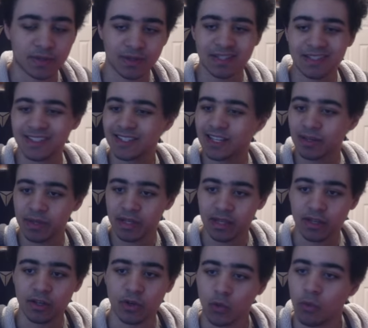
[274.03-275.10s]
So this is going to be
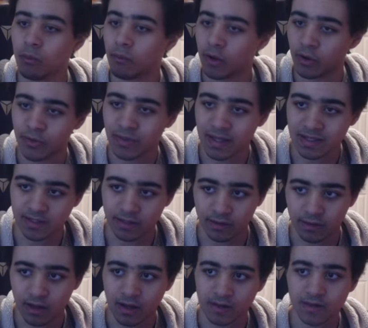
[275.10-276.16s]
a new mode that's
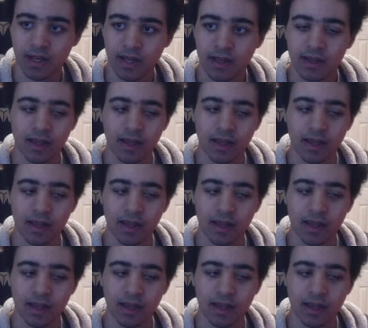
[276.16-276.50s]
unlocked,